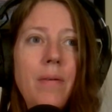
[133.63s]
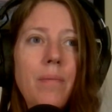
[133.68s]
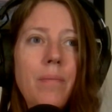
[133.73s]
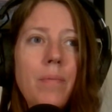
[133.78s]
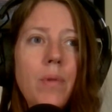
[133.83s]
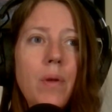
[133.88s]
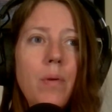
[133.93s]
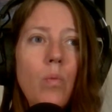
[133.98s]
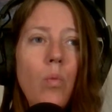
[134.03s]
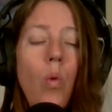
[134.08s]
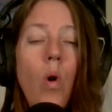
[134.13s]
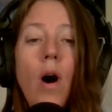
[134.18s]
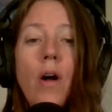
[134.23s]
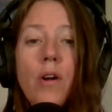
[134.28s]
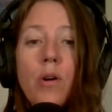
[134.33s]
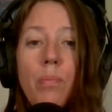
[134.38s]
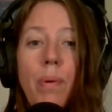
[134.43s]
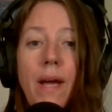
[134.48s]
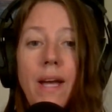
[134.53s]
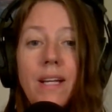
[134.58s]

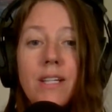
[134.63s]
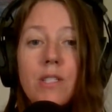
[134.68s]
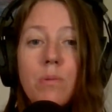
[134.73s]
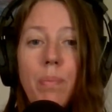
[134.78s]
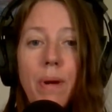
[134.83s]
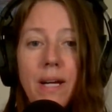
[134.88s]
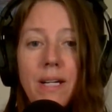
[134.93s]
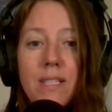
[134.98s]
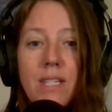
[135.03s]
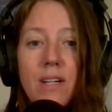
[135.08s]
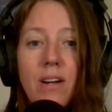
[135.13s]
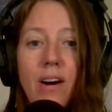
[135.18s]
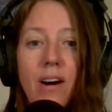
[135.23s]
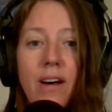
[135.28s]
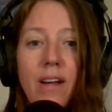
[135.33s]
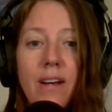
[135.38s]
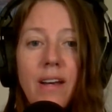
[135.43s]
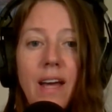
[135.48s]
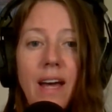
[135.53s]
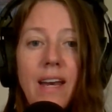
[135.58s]
water paints painted
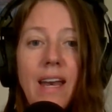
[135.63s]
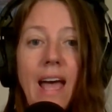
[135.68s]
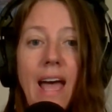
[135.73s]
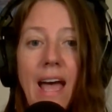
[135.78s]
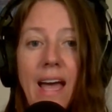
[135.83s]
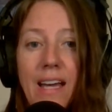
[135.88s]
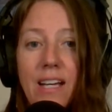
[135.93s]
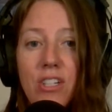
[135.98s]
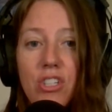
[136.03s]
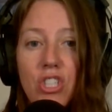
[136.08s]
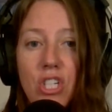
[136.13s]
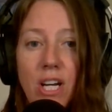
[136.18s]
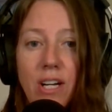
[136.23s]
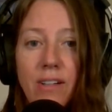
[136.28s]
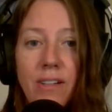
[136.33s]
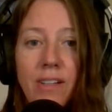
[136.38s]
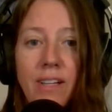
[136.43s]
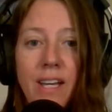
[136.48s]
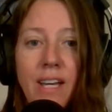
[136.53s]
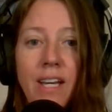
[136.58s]
on an
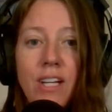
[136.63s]
eggshell